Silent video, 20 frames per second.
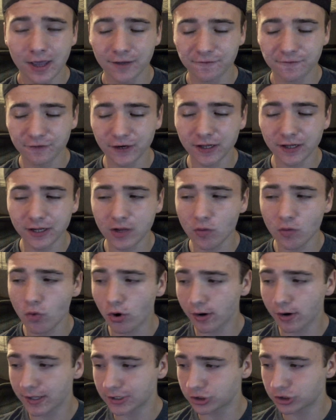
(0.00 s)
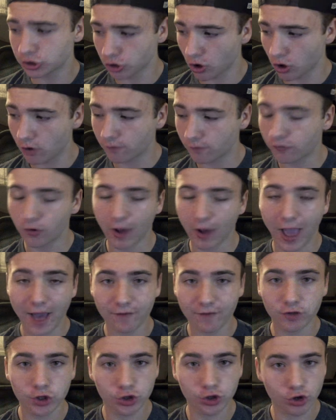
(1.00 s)
Infinity Ward is known for
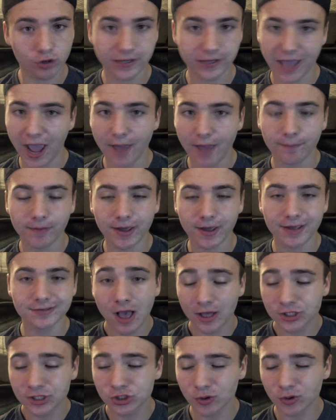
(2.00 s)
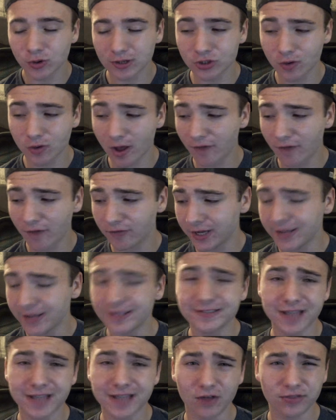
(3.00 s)
having good campaigns, so I don't have
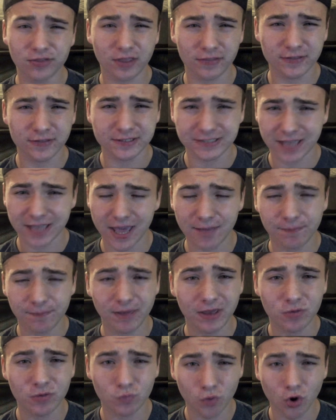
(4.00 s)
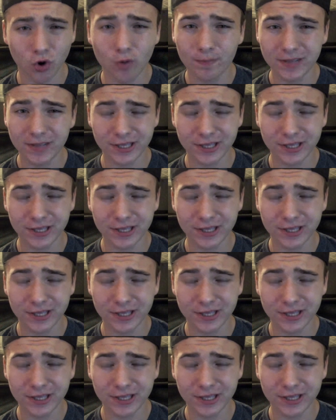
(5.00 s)
any doubt that this campaign will be